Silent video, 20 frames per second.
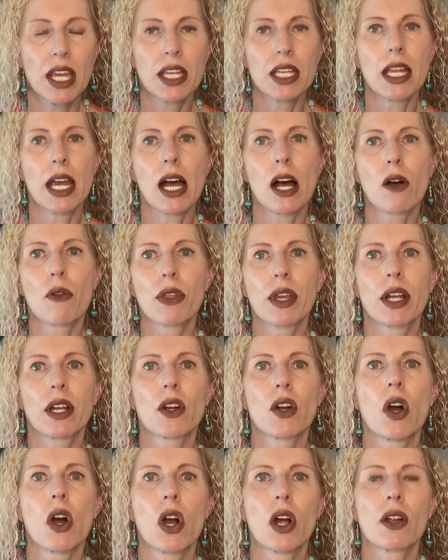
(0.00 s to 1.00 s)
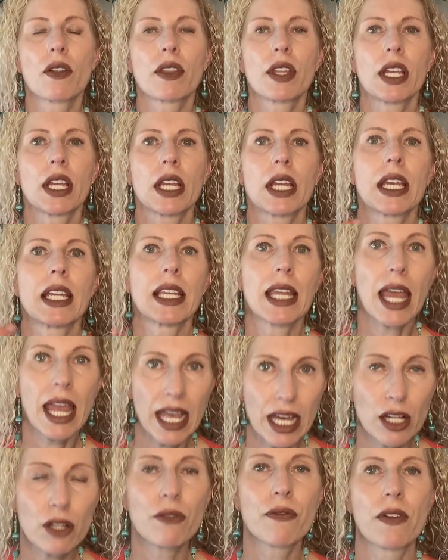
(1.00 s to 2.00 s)
Now there are the
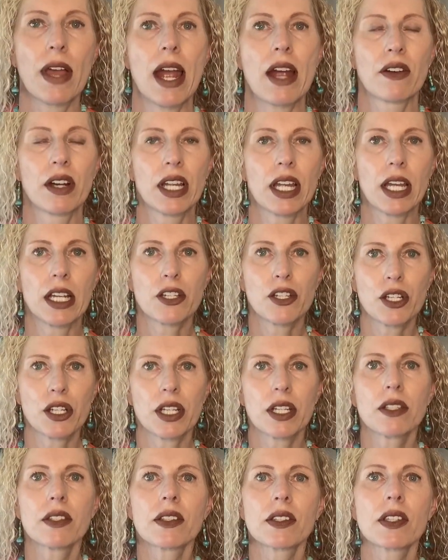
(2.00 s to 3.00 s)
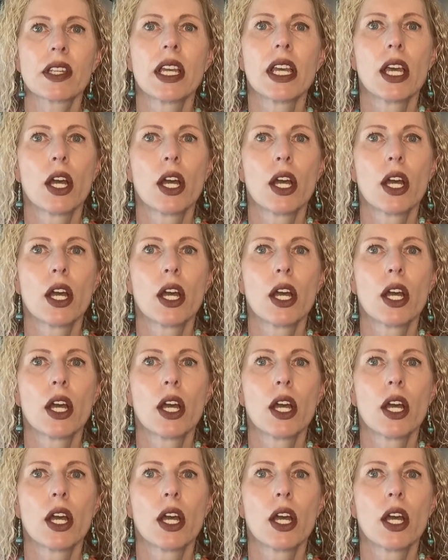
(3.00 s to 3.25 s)
inhaled variations,